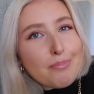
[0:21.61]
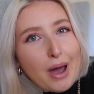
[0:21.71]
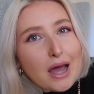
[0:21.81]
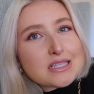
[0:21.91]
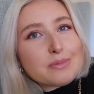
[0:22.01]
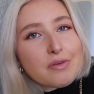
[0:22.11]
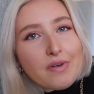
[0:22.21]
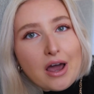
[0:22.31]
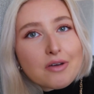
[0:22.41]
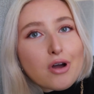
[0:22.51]
But to be
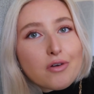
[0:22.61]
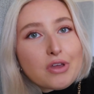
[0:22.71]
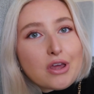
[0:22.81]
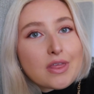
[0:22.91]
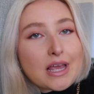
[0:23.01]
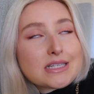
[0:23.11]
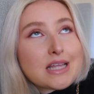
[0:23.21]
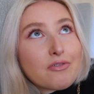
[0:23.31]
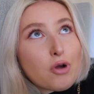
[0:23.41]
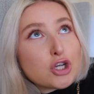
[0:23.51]
fair, I've got a few things
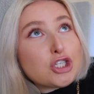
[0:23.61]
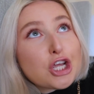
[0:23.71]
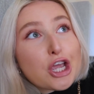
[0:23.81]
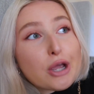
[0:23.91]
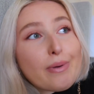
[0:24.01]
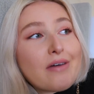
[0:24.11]
that I've got to do.